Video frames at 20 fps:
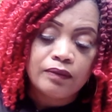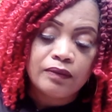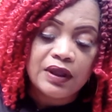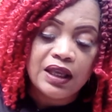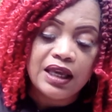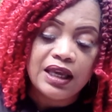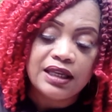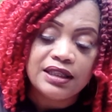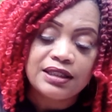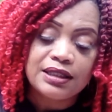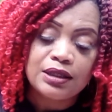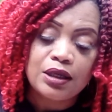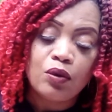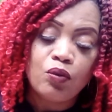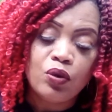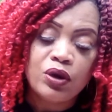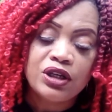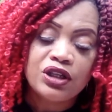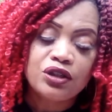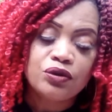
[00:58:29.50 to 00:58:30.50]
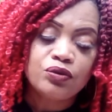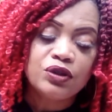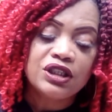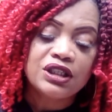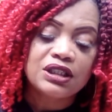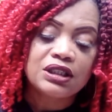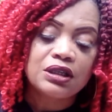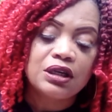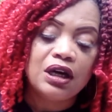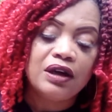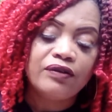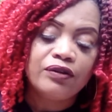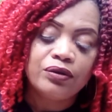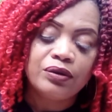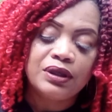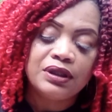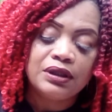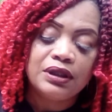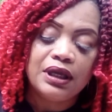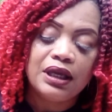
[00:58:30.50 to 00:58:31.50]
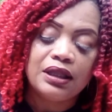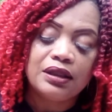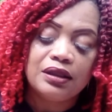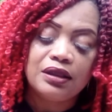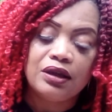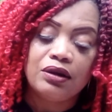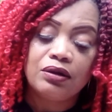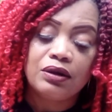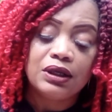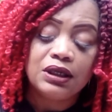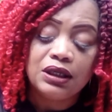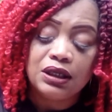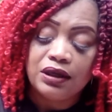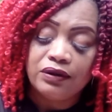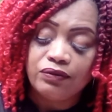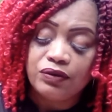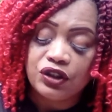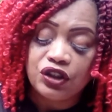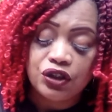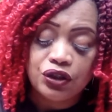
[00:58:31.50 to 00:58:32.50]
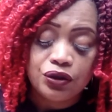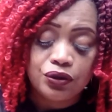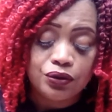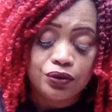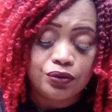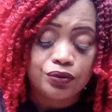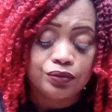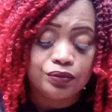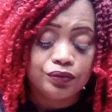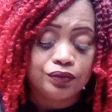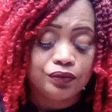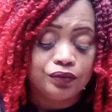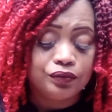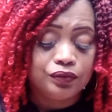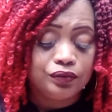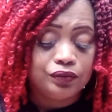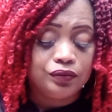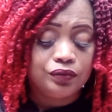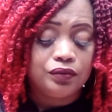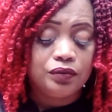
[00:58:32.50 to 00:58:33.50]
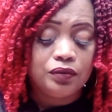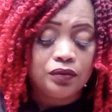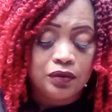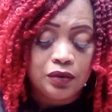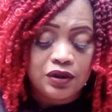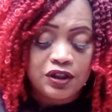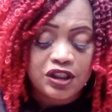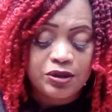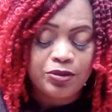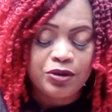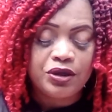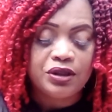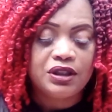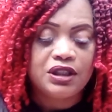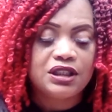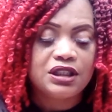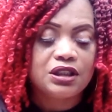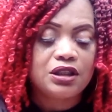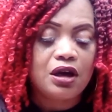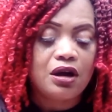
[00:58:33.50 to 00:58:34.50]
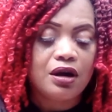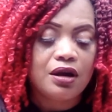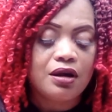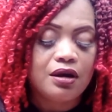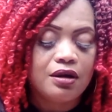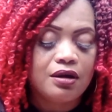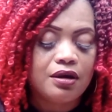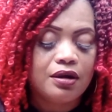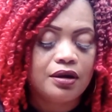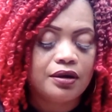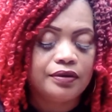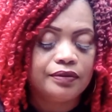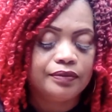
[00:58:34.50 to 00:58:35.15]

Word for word: And someone is discovering that they're in love with you. Spirit the Star card.